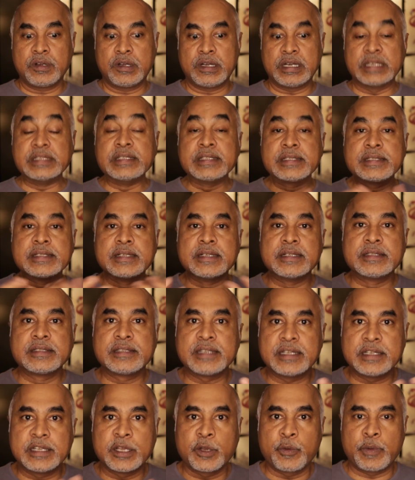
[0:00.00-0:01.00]
concerns
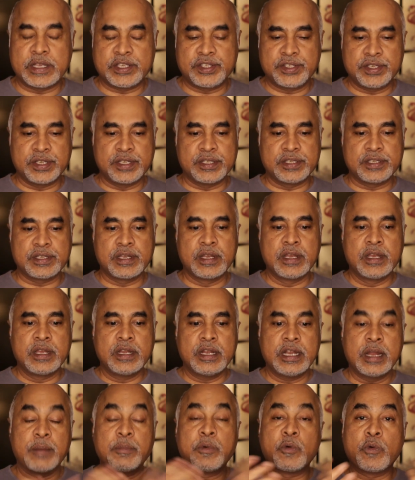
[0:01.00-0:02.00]
and the questions.
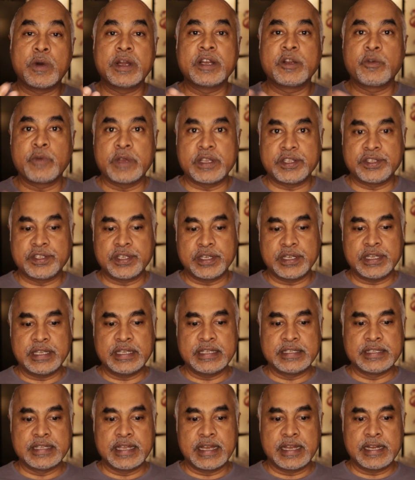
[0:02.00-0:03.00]
Number one question
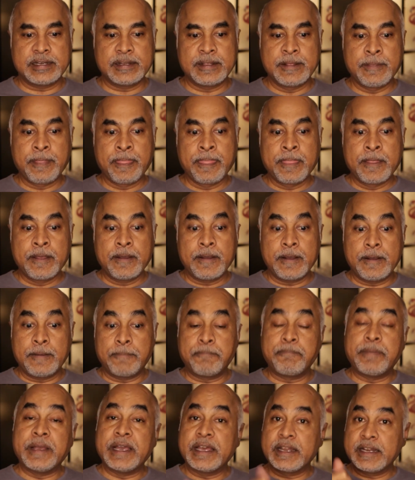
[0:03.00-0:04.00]
is that
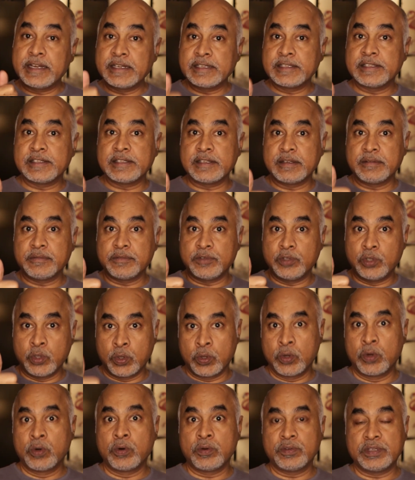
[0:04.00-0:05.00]
parents,
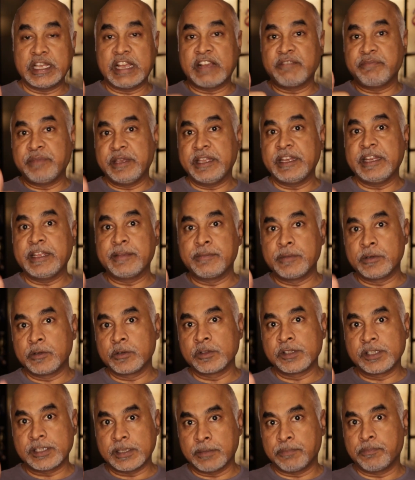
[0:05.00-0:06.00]
though they have been able to
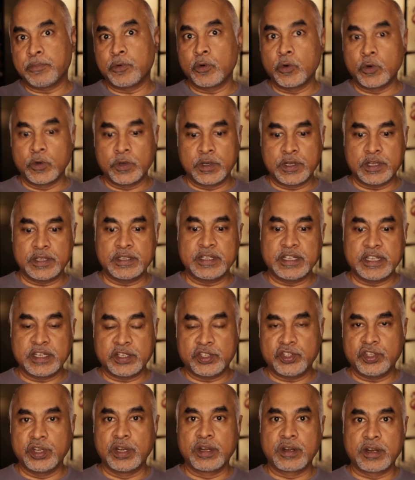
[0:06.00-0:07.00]
support their
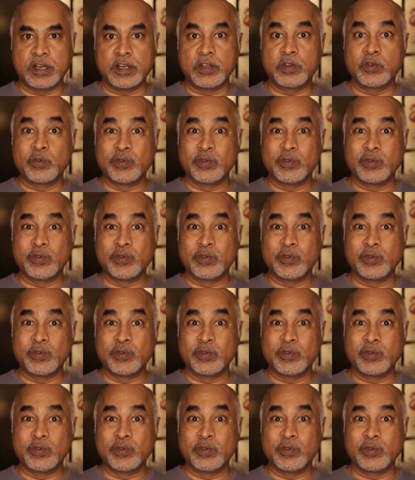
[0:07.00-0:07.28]
children